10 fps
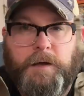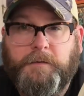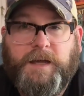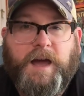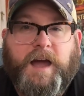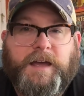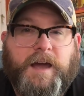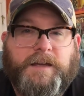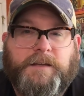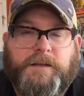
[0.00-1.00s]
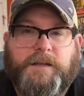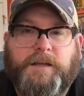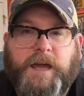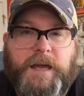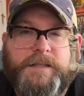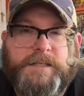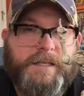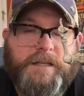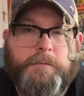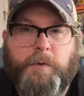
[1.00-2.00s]
But yeah, I can't
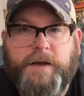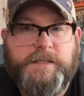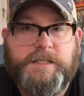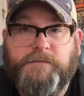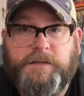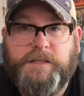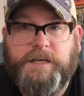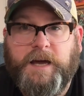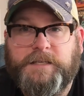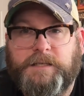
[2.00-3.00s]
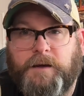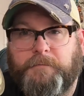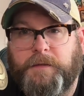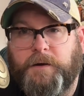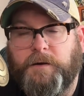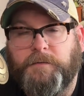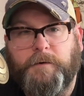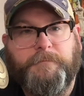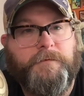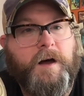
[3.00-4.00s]
sing the praises of these guys enough.
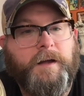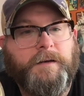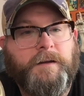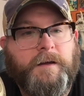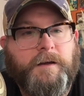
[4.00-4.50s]
They're fun.